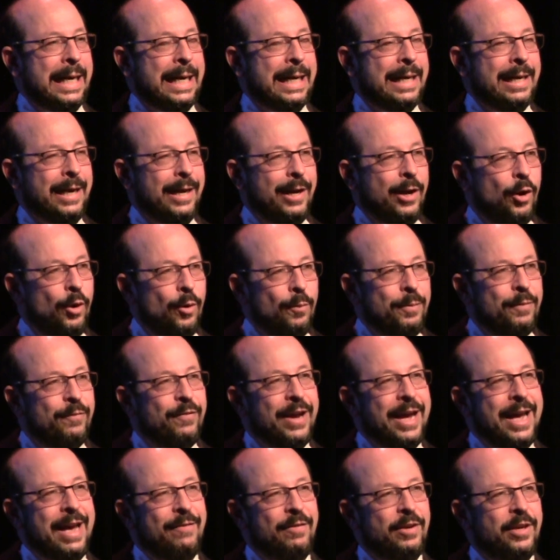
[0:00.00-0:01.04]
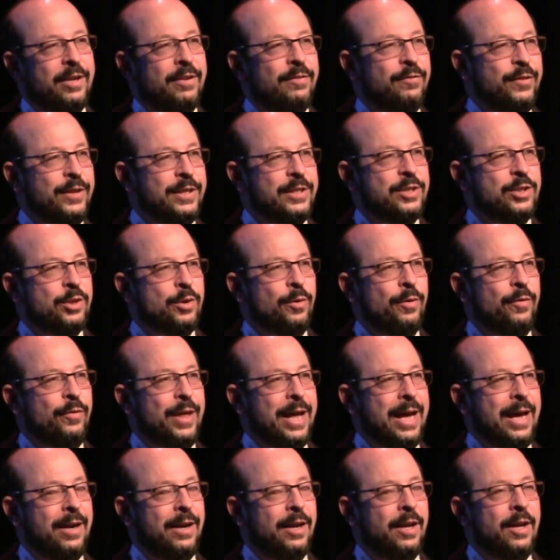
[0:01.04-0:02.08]
And I hope if I haven't convinced you of
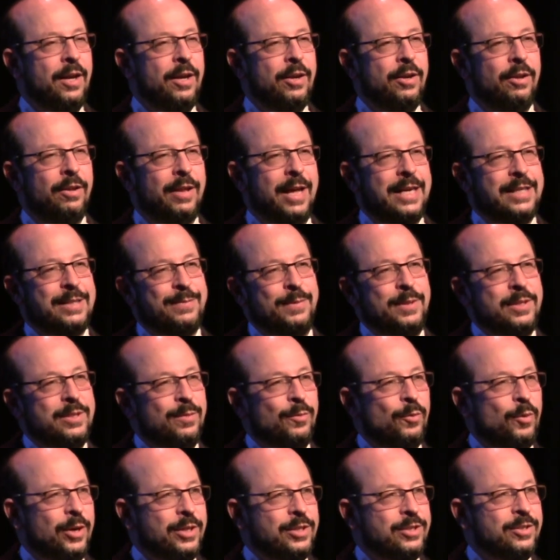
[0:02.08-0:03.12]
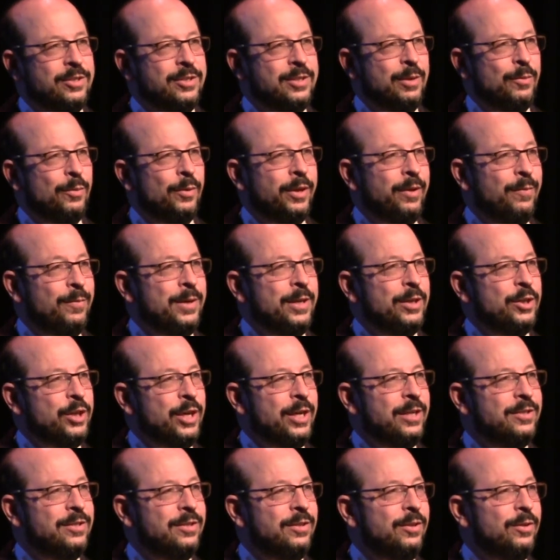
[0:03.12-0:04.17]
that, you'll ask me some questions that will give me a
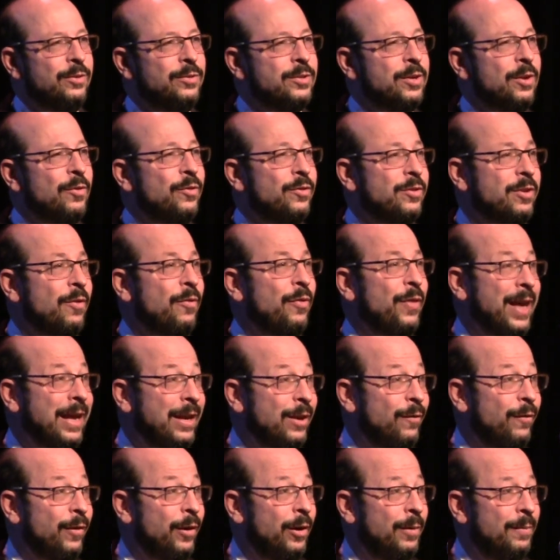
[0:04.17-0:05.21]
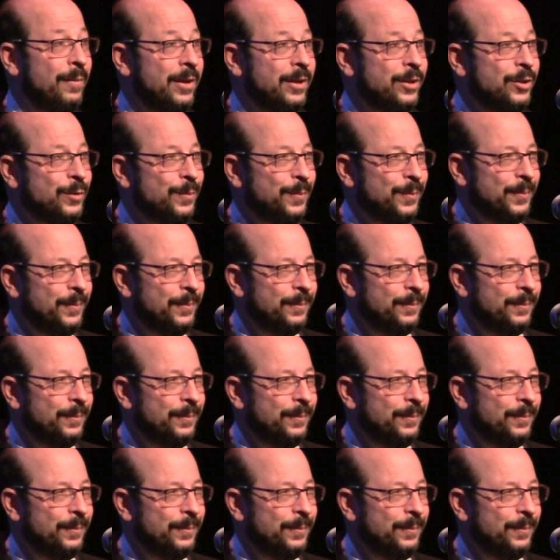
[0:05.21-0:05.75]
chance to do so. So thank you very much.